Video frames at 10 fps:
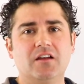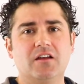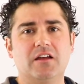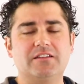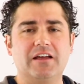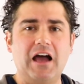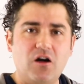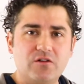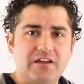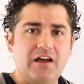And say,
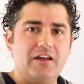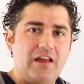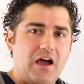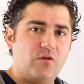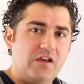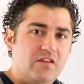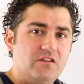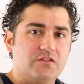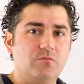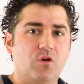how can I now, in
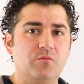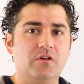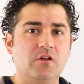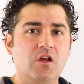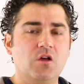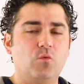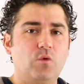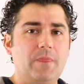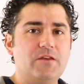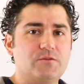this moment,
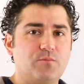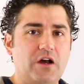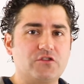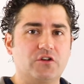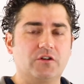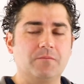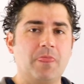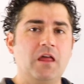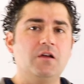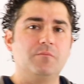with this pressure,
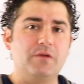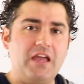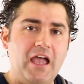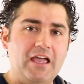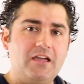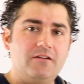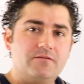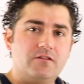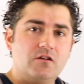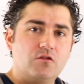
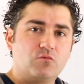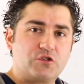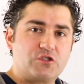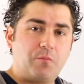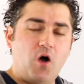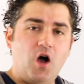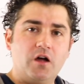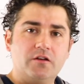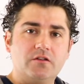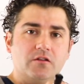behave,
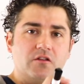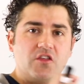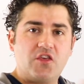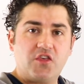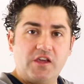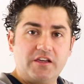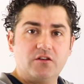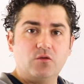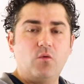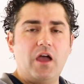respond, think in
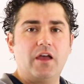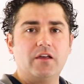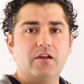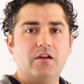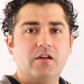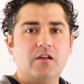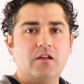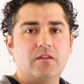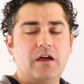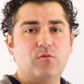a way
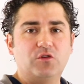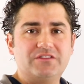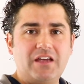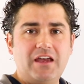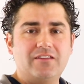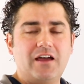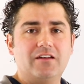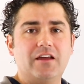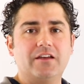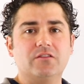that will take that
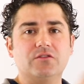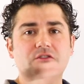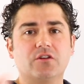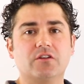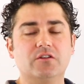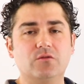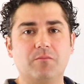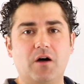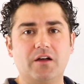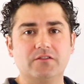negative and turn it into a
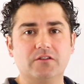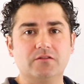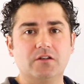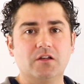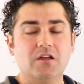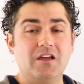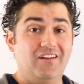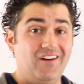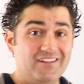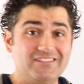positive?
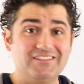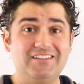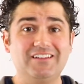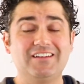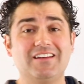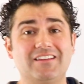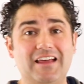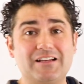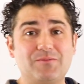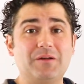And honestly,
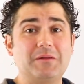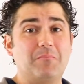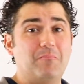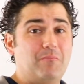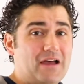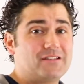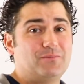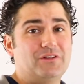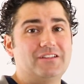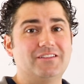that's probably the best
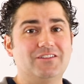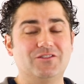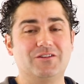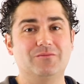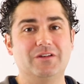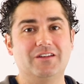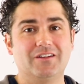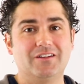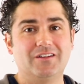place that you can be.